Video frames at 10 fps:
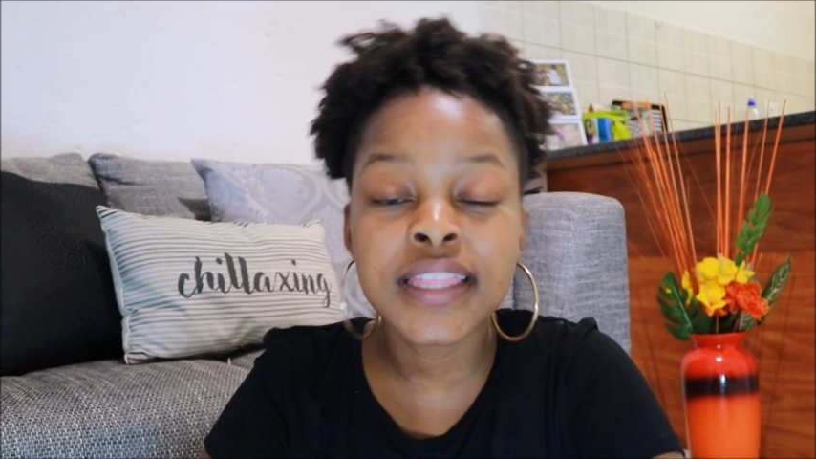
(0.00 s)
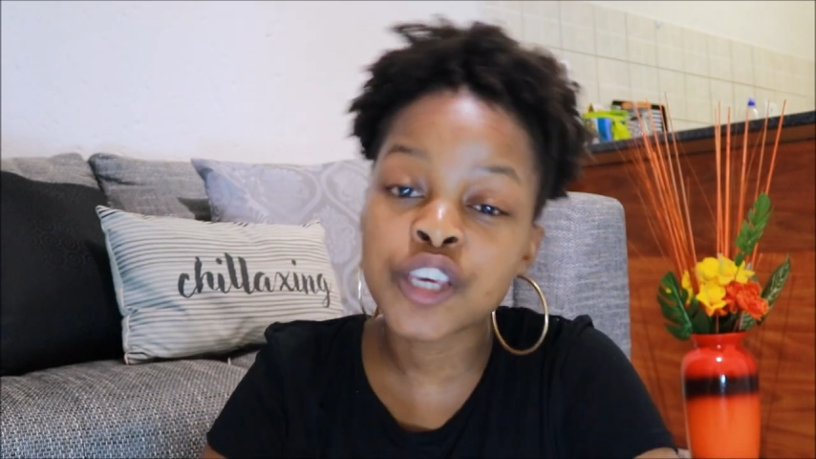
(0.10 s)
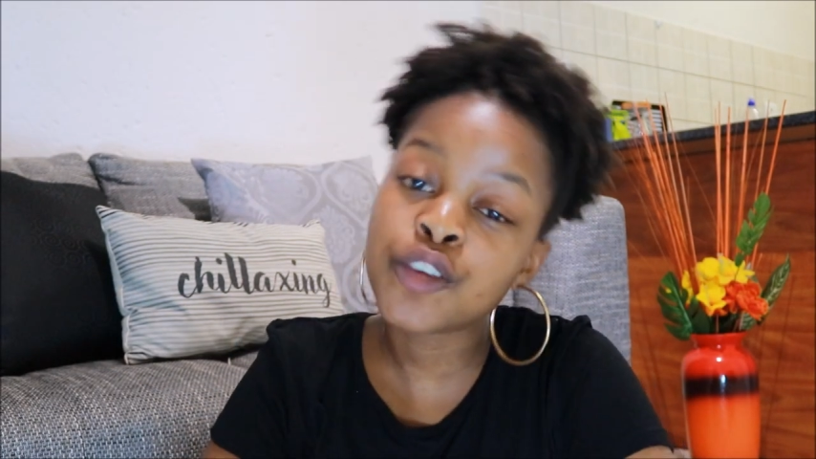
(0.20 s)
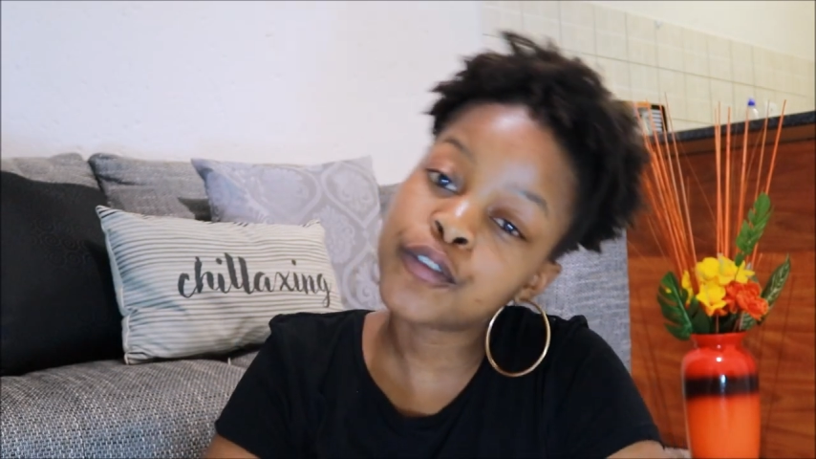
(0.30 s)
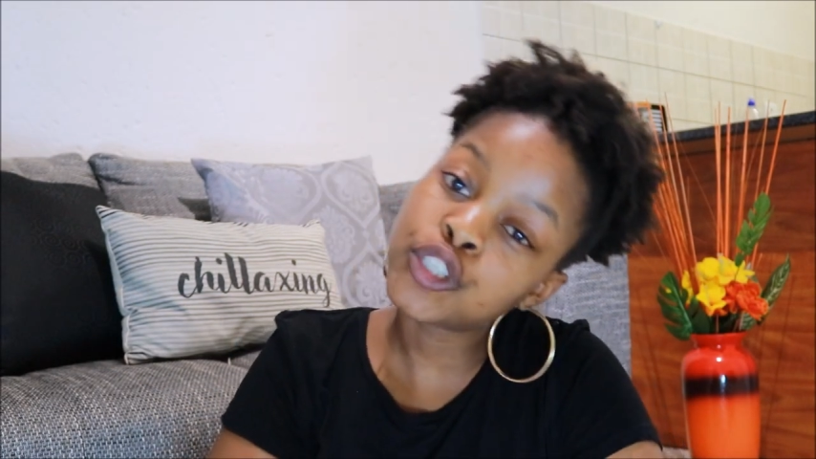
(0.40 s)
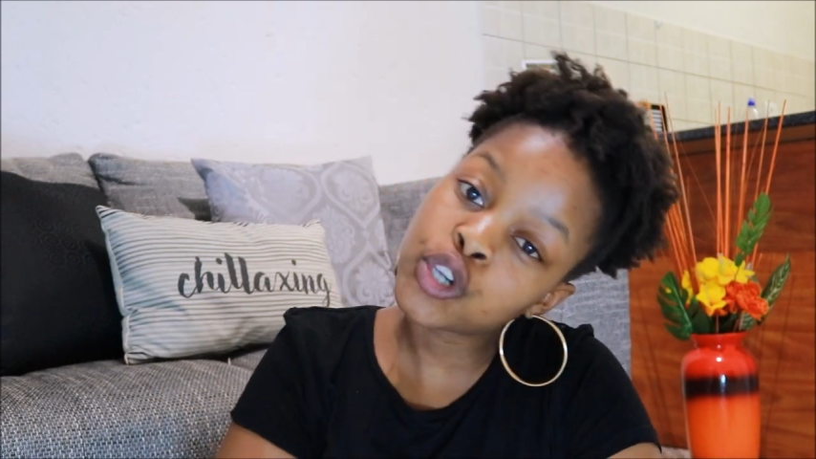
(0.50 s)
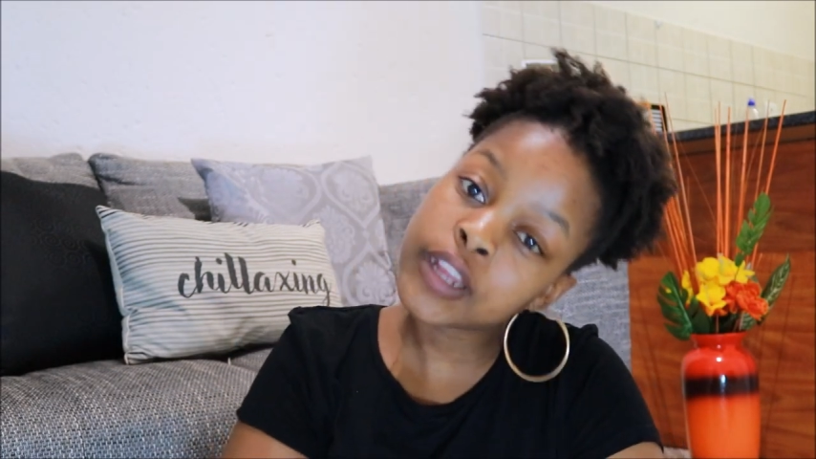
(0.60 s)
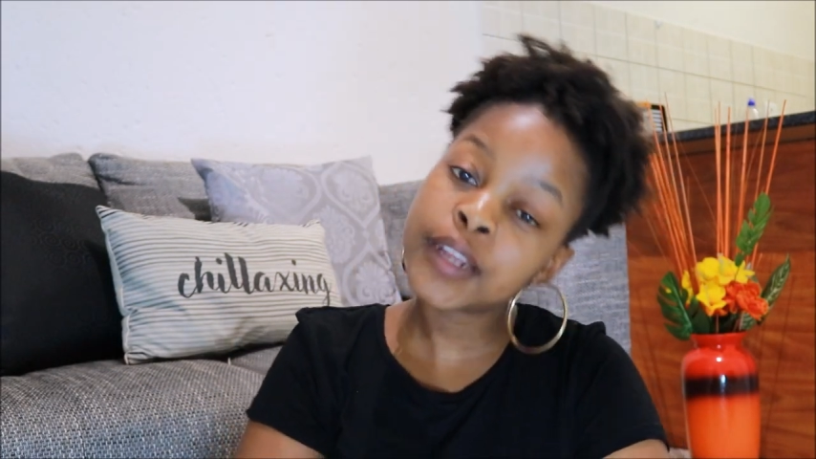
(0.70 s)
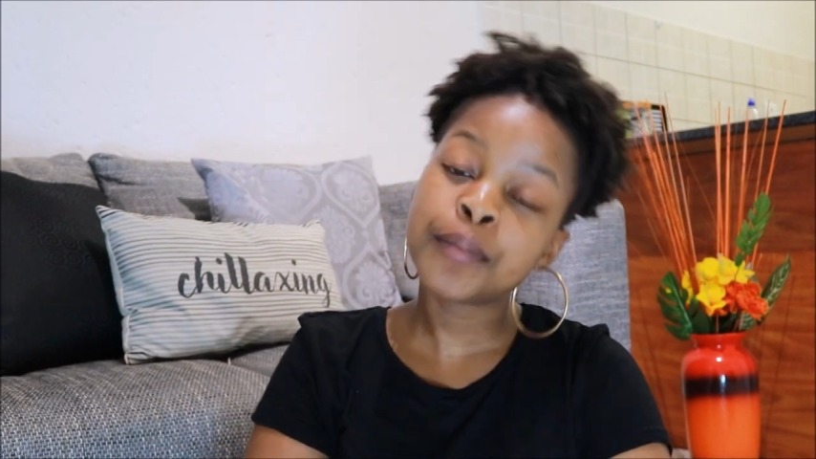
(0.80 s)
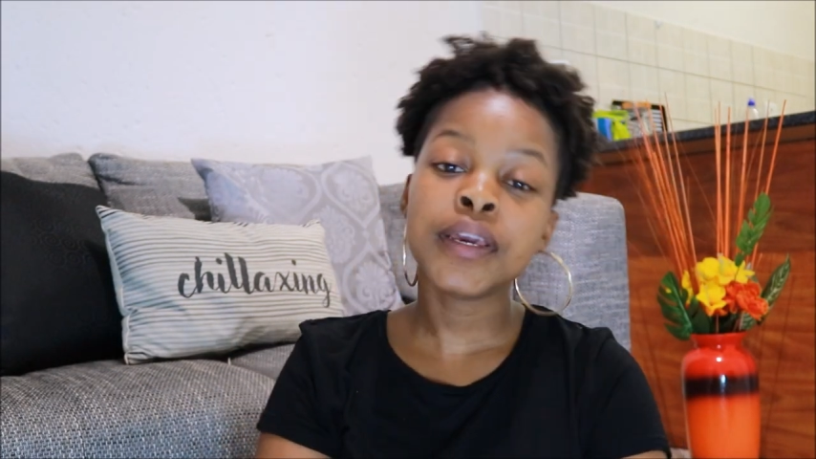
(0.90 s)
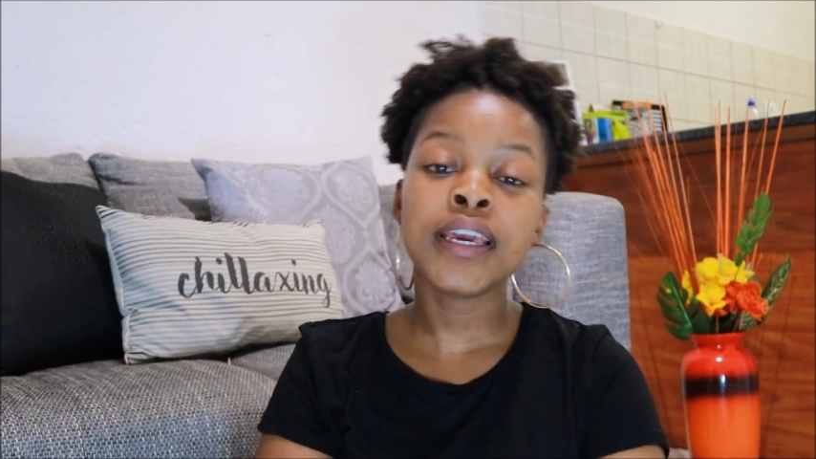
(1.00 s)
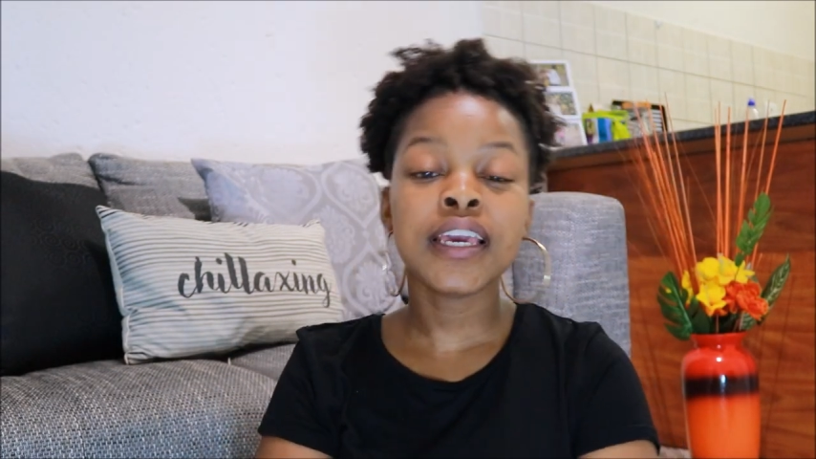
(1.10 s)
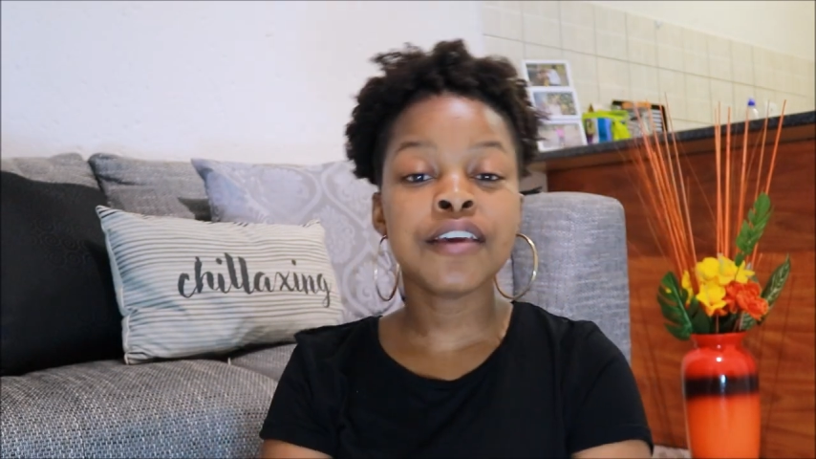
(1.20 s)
Thank you for joining me.